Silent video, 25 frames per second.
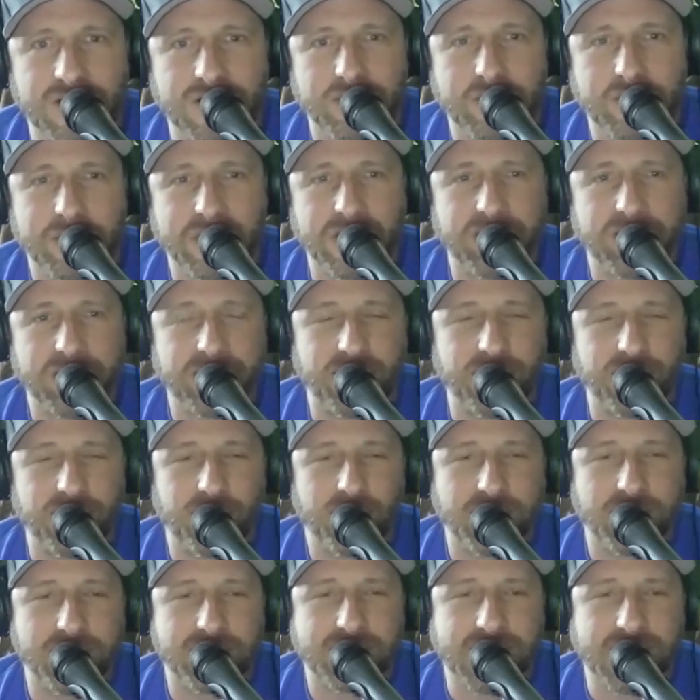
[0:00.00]
But then
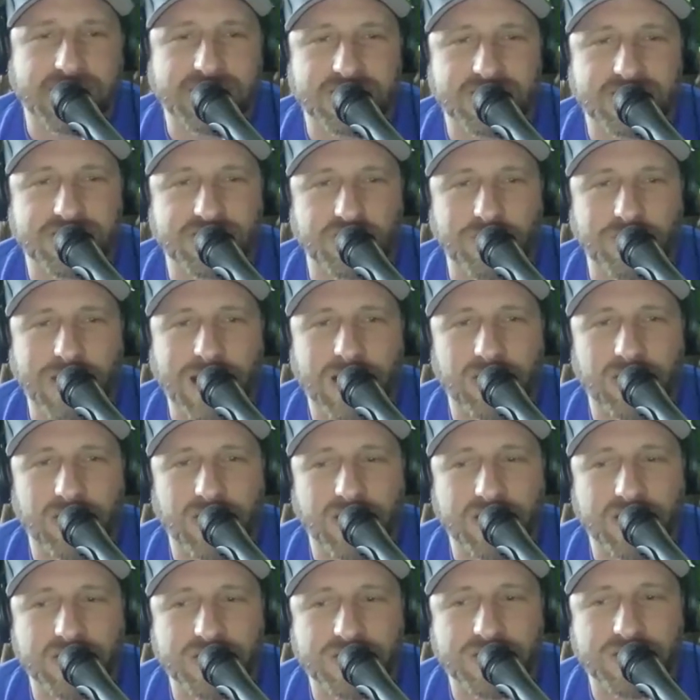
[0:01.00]
when Texans for Mountain
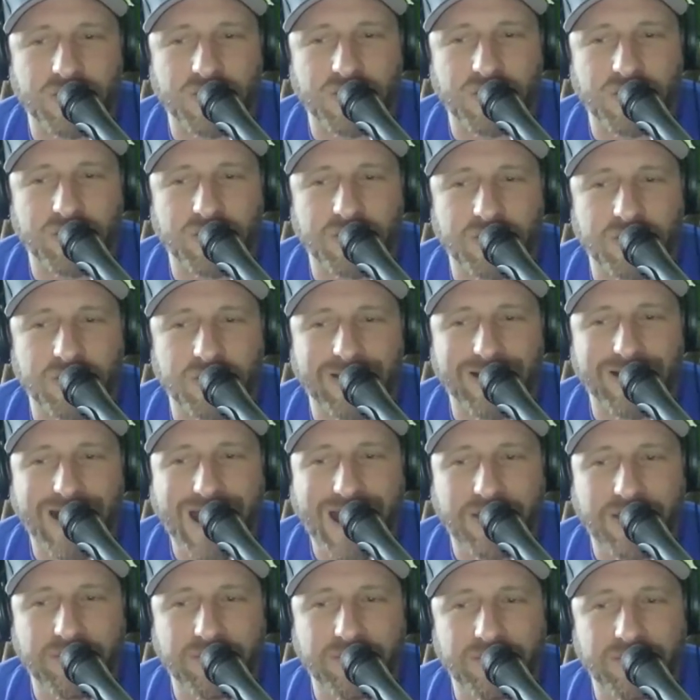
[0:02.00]
Lion showed up in my
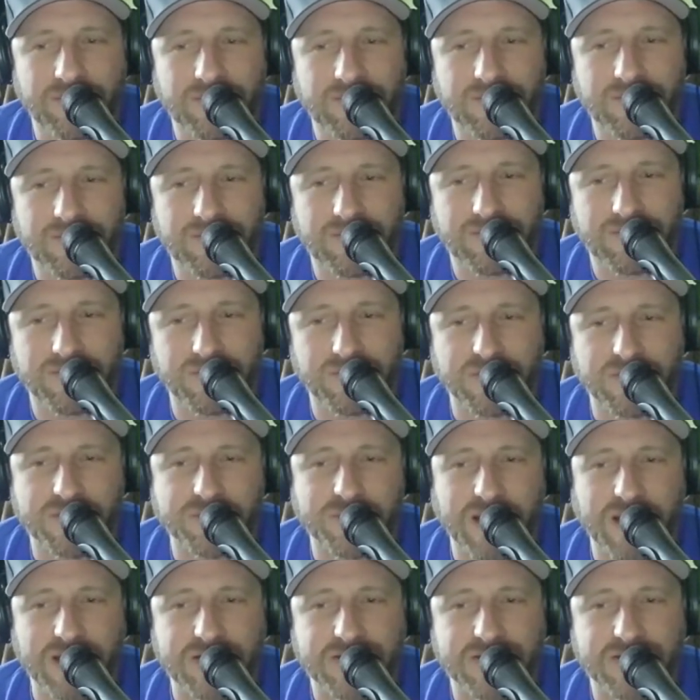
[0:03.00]
lap this
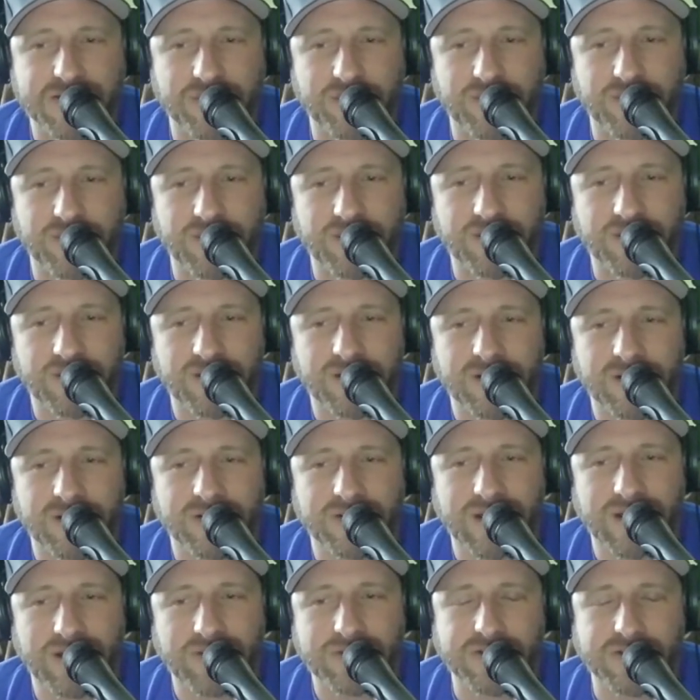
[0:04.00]
past summer,
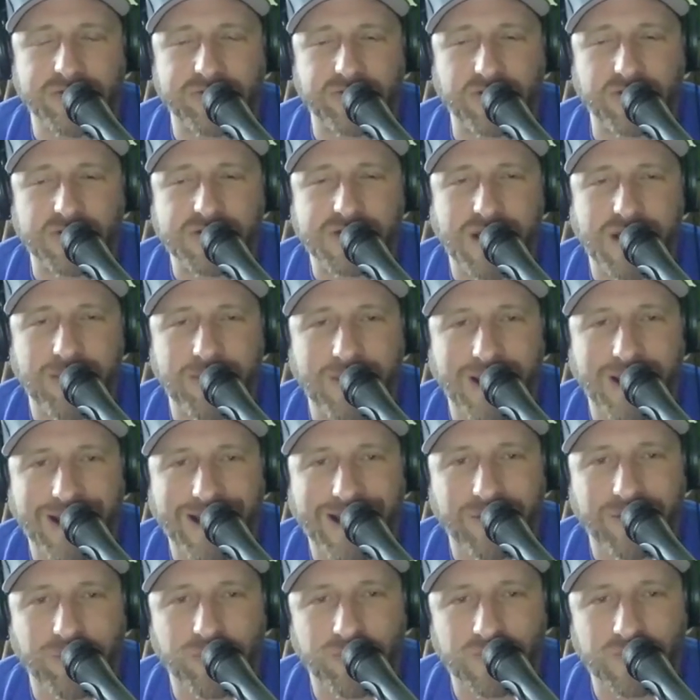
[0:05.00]
that was the first time
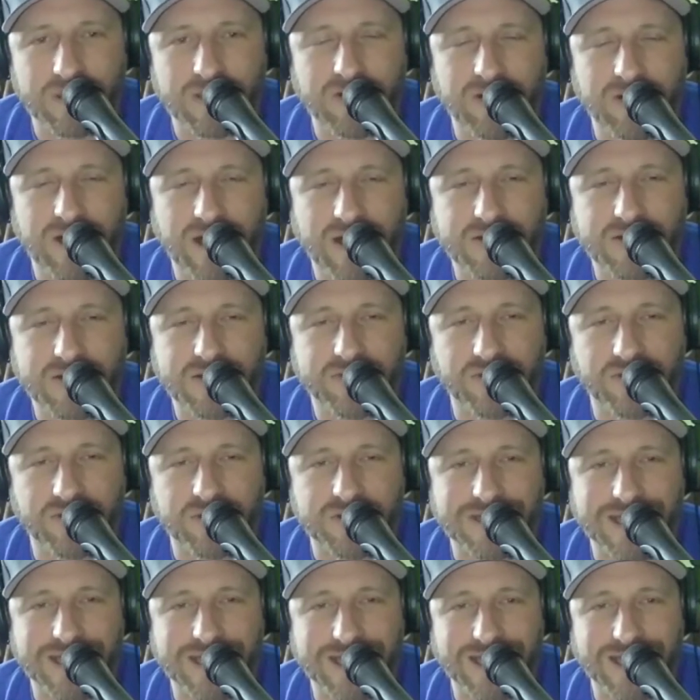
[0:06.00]
I realized
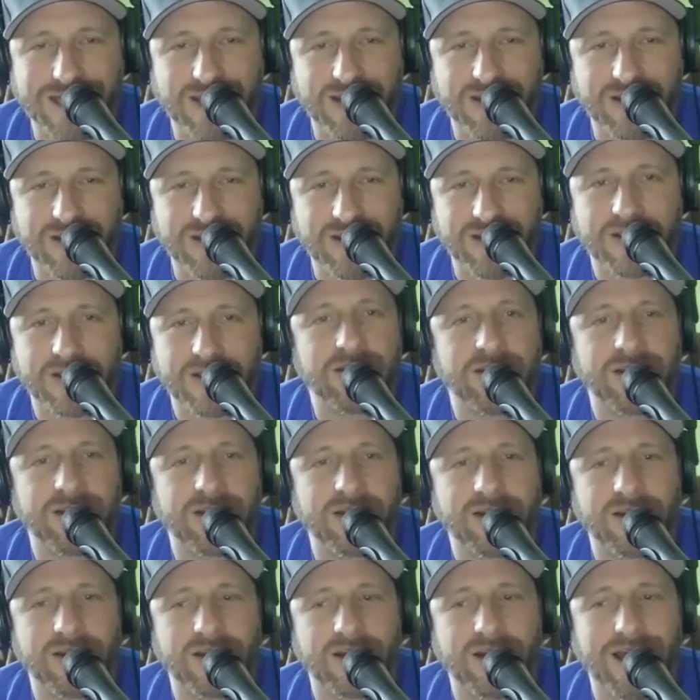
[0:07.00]
firsthand
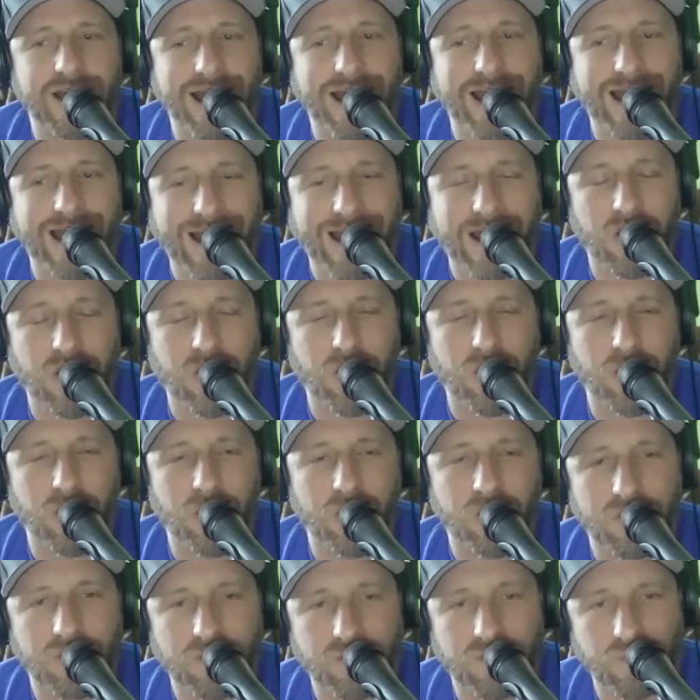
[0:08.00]

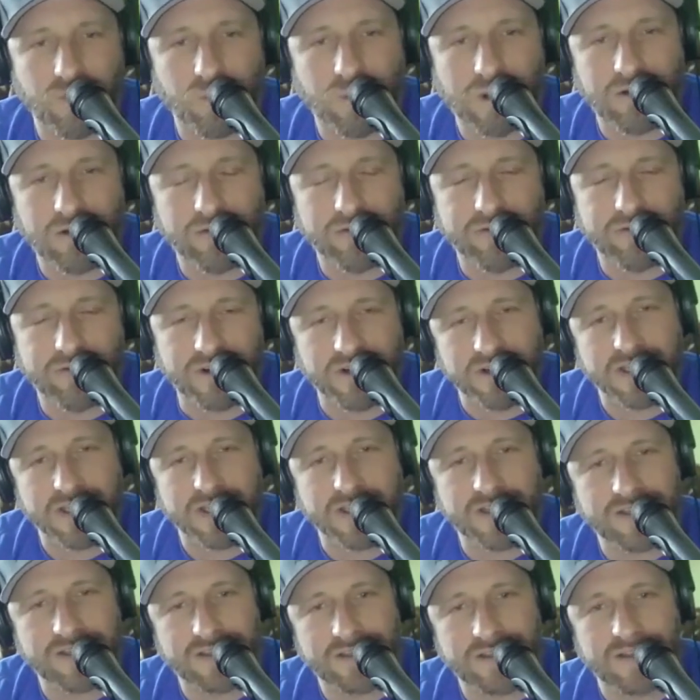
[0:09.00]
how well
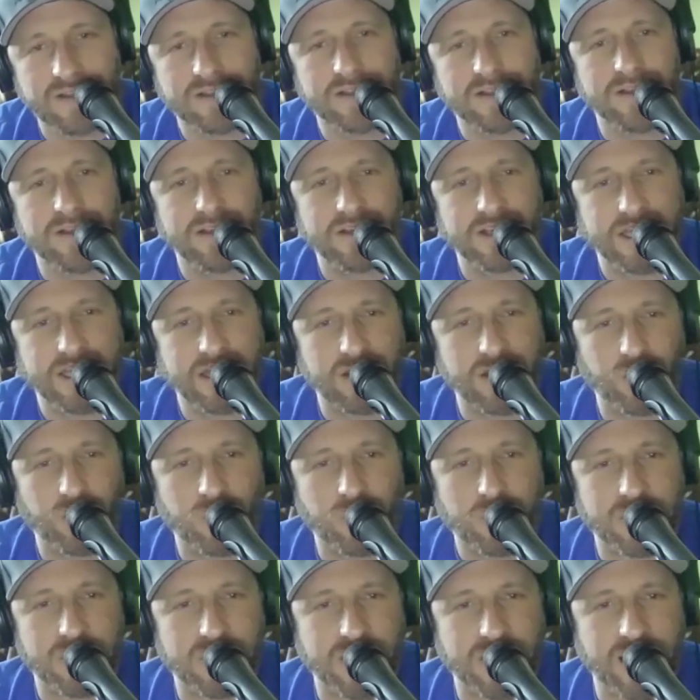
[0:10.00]
funded and
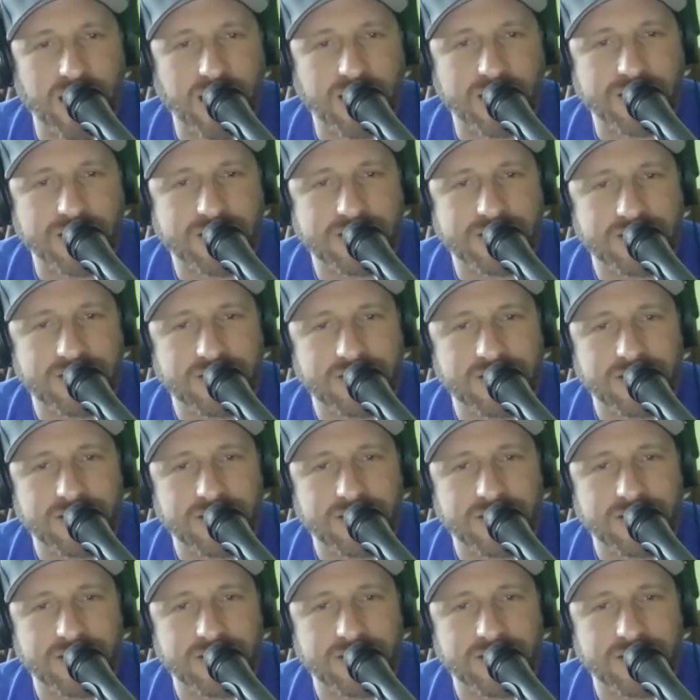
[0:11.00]
organized